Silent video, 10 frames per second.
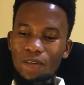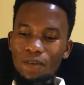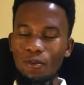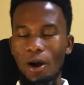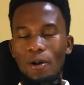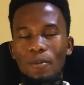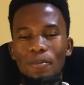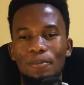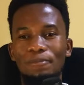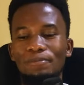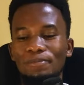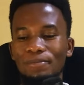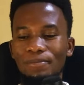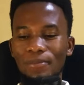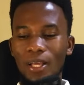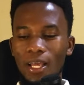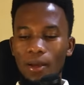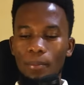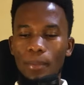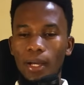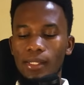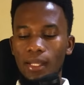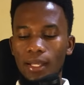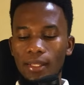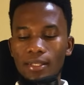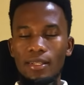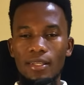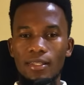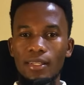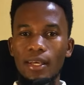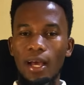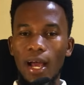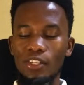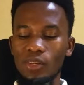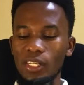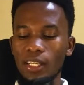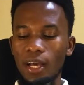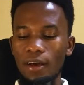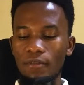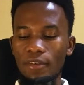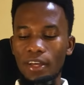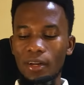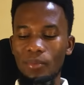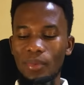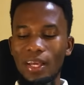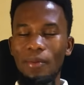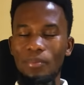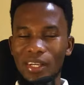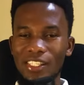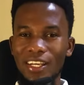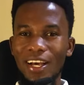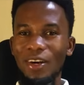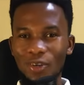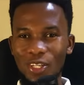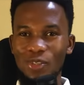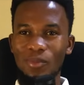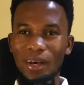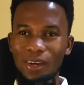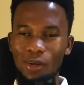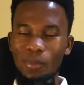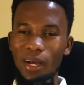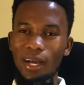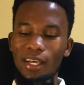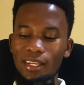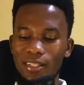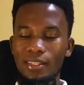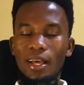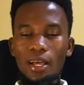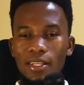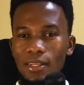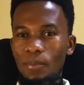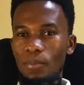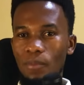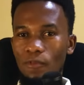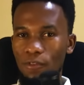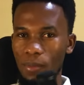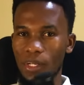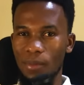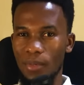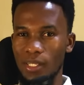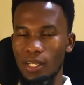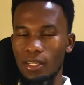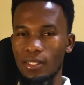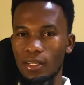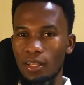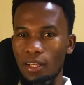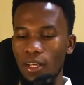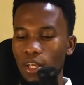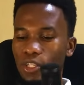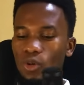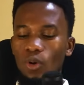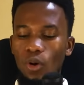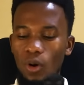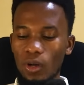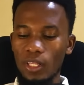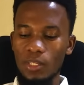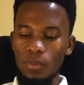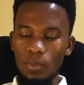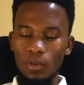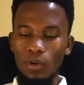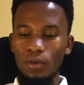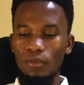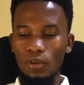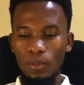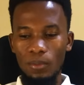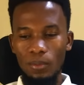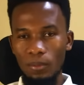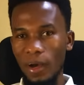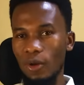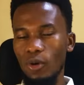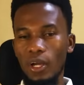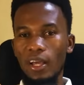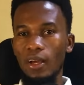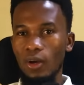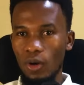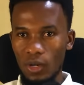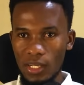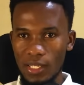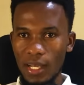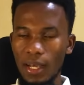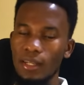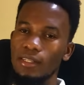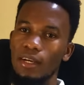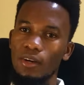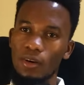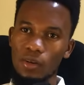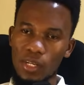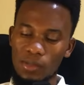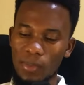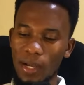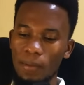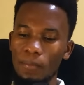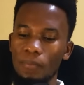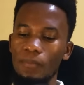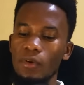Wow. But this is actually a very bigger picture, according to Mara, but it's some family business. So all these people from Mara, Congress Dad, Congress Mom,